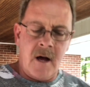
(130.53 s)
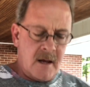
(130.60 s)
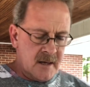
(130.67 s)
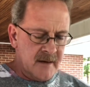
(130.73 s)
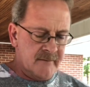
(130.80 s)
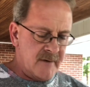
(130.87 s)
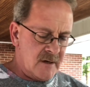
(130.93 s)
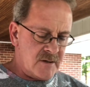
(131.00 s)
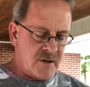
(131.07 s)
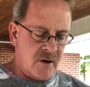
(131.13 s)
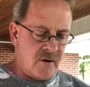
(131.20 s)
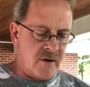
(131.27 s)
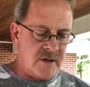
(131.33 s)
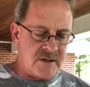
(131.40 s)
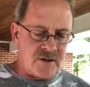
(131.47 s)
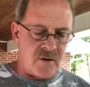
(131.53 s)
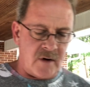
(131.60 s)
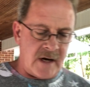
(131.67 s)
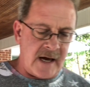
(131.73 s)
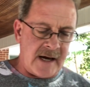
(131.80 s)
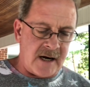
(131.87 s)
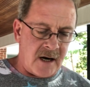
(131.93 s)
Them Venturis
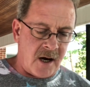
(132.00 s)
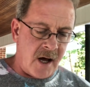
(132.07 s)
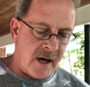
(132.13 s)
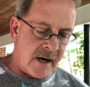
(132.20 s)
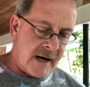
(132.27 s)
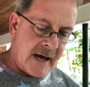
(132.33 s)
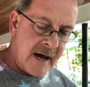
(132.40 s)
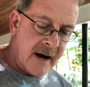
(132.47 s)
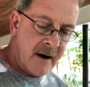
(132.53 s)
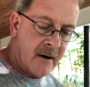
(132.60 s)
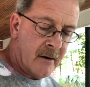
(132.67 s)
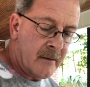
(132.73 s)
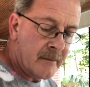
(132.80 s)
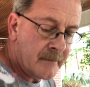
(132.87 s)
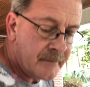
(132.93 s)
create a lot of air.